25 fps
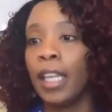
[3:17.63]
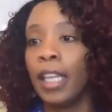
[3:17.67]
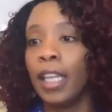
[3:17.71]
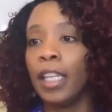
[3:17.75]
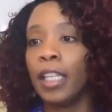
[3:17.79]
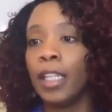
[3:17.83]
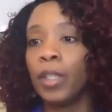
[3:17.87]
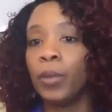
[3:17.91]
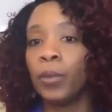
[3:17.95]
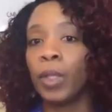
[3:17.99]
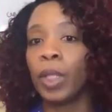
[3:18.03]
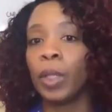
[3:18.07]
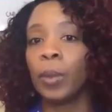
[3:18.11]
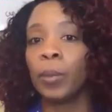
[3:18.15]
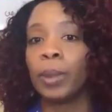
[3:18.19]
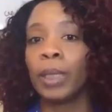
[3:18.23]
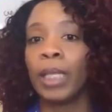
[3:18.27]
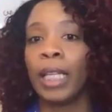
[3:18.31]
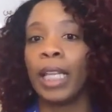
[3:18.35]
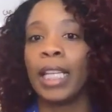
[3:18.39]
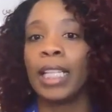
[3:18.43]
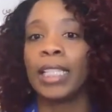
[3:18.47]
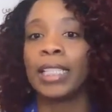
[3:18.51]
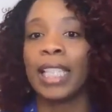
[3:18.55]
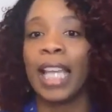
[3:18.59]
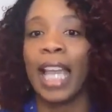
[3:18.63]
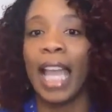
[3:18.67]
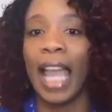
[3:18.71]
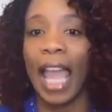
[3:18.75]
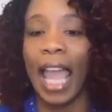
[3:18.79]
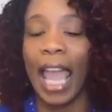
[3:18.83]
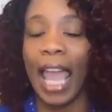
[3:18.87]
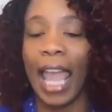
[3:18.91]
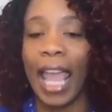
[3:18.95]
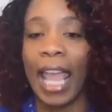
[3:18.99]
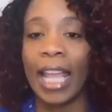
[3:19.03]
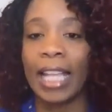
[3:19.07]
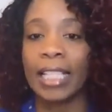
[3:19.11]
the workplace
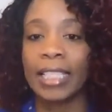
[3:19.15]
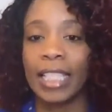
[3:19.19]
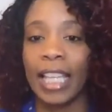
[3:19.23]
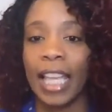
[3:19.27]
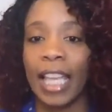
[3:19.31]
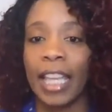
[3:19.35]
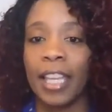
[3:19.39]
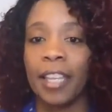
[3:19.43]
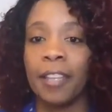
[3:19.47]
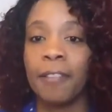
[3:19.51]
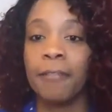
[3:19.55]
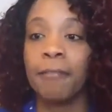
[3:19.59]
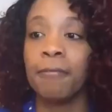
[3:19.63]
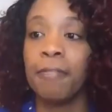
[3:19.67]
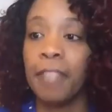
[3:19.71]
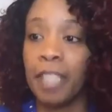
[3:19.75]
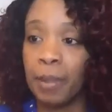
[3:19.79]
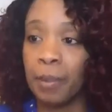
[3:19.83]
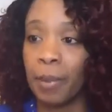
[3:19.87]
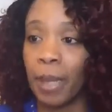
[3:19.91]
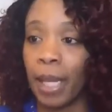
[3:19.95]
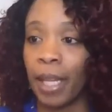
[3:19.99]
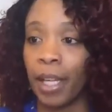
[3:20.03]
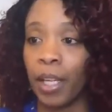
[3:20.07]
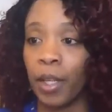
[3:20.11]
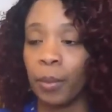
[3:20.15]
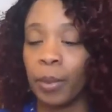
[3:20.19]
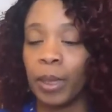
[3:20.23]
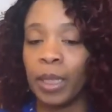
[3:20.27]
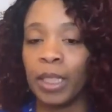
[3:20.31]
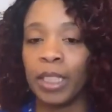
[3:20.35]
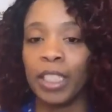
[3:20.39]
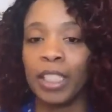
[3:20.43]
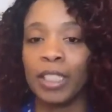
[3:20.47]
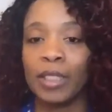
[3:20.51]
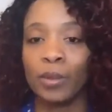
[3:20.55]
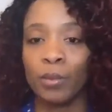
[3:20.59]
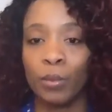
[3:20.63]
as a female,
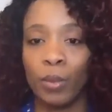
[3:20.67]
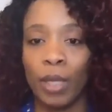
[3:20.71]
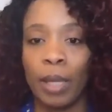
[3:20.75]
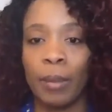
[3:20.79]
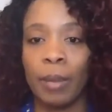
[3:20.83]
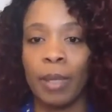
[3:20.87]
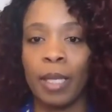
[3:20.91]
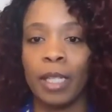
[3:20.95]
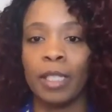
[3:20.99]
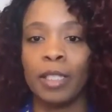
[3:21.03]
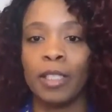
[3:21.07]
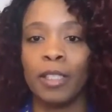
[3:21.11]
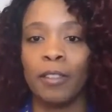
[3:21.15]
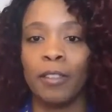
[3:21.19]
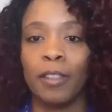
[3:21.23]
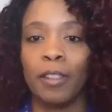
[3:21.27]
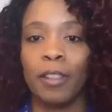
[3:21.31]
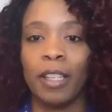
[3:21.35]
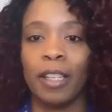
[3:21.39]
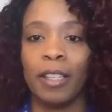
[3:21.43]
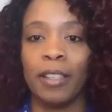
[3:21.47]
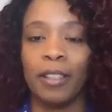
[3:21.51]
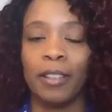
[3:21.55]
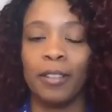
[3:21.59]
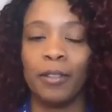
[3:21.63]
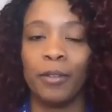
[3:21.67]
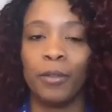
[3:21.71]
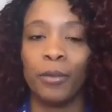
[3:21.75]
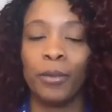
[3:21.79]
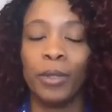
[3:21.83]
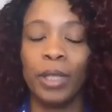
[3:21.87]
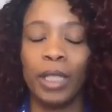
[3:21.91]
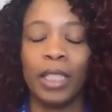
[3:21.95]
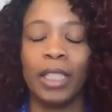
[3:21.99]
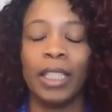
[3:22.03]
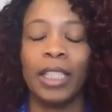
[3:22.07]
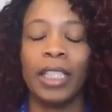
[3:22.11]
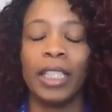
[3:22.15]
because women
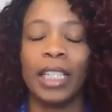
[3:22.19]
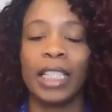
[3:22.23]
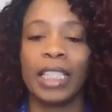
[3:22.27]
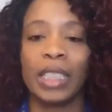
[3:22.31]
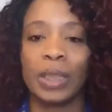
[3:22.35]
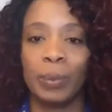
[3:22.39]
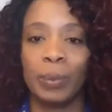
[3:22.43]
really